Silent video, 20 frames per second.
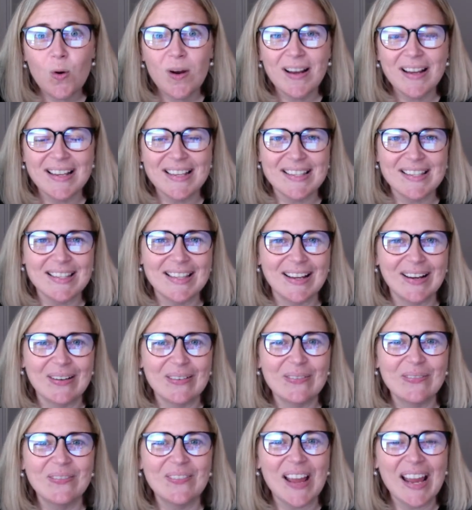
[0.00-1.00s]
Is
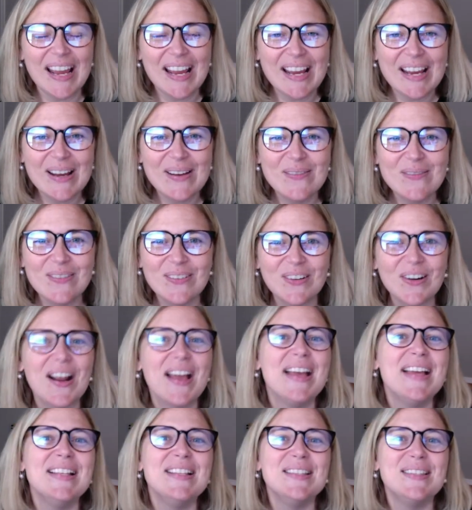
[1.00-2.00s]
their
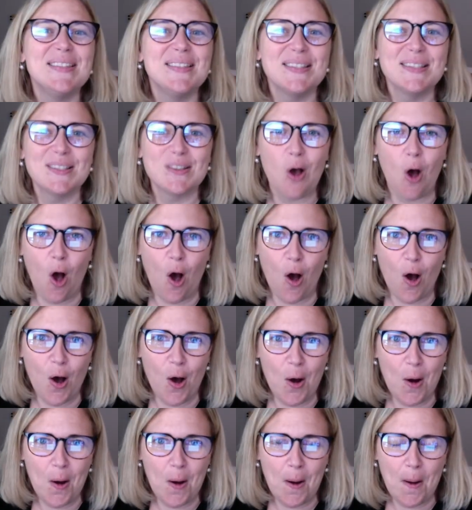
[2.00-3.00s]
favorite
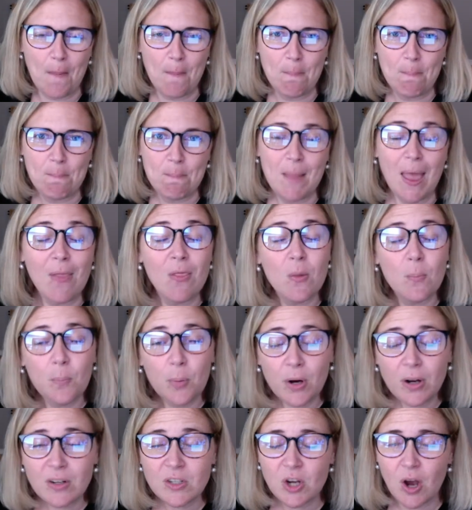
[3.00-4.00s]
song. And the
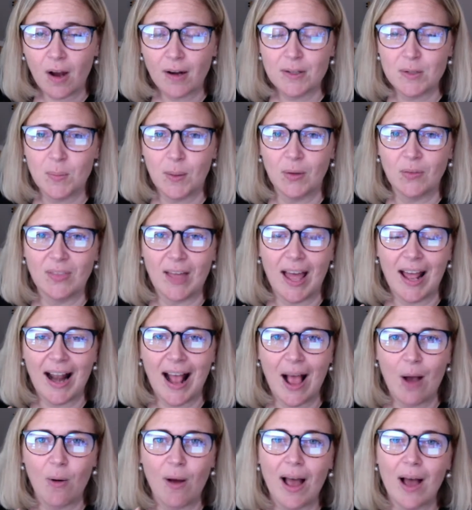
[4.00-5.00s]
book talked about that,
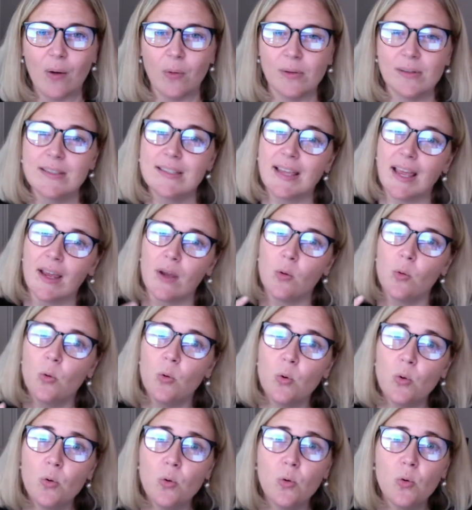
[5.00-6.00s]
how owls say,
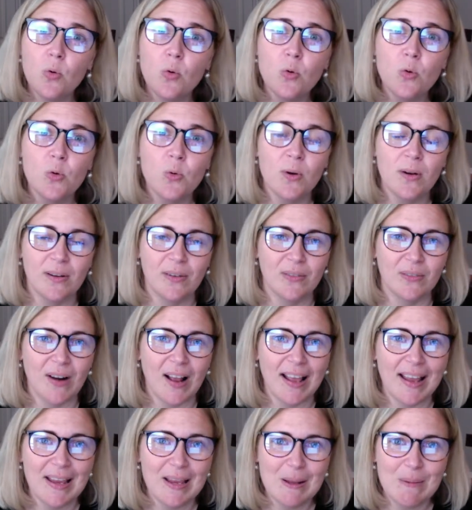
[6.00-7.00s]
hoo,
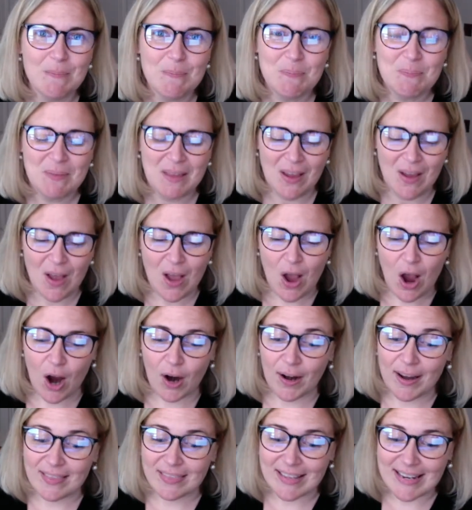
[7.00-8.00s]
right? All
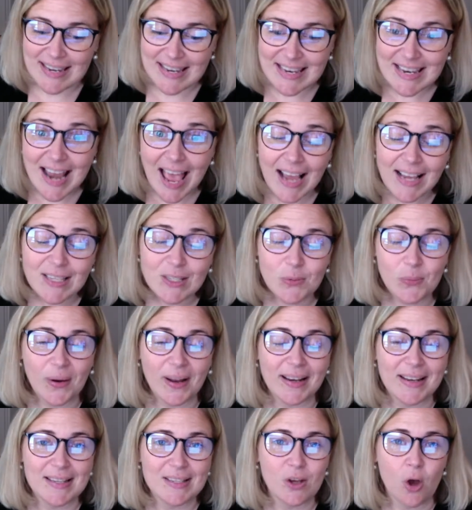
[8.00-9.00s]
right, the next
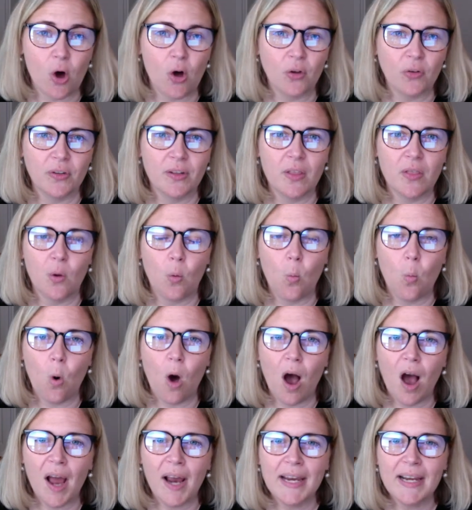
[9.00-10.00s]
one is called The
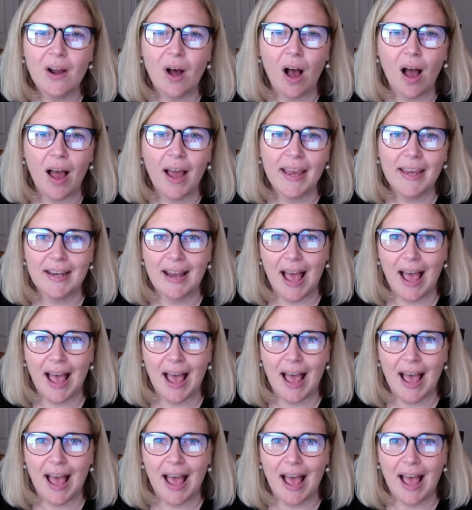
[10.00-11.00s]
Wide-Eyed
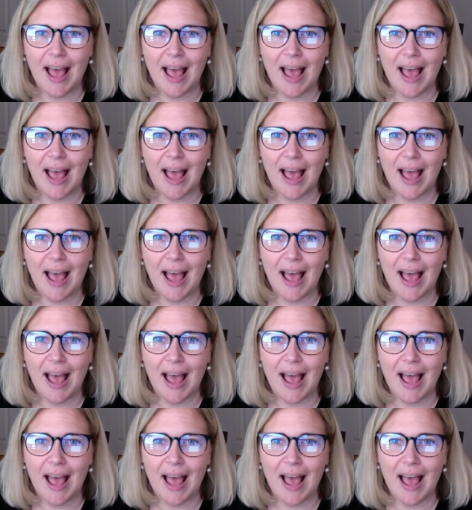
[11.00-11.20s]
Owl.